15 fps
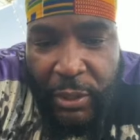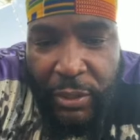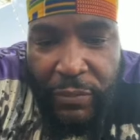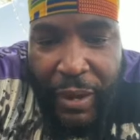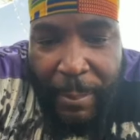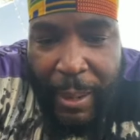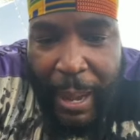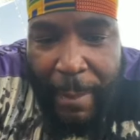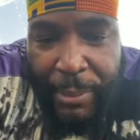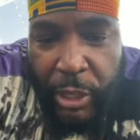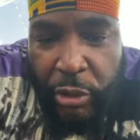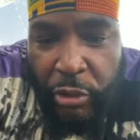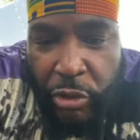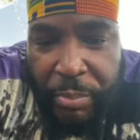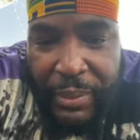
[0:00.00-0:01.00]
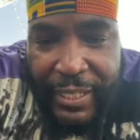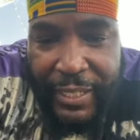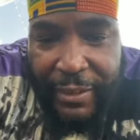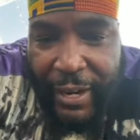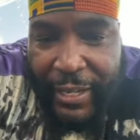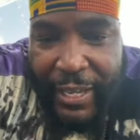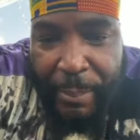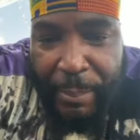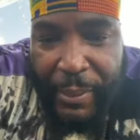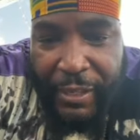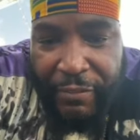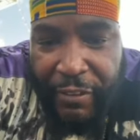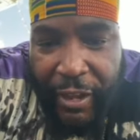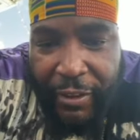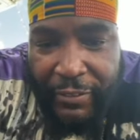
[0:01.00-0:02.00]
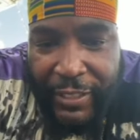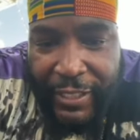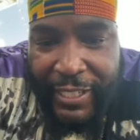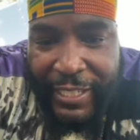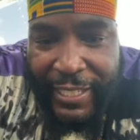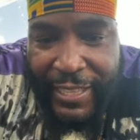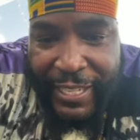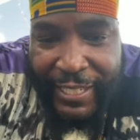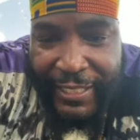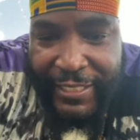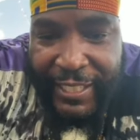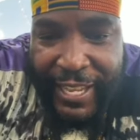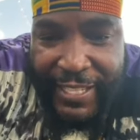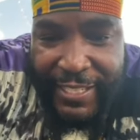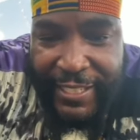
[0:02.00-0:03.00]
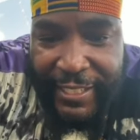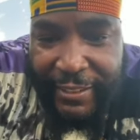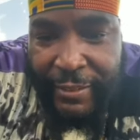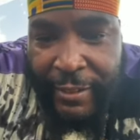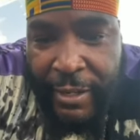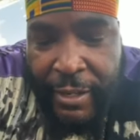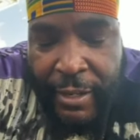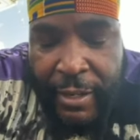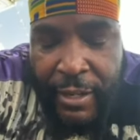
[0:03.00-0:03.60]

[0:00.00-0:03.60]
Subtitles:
So I'm the group leader. I can't be involved in anything that's less than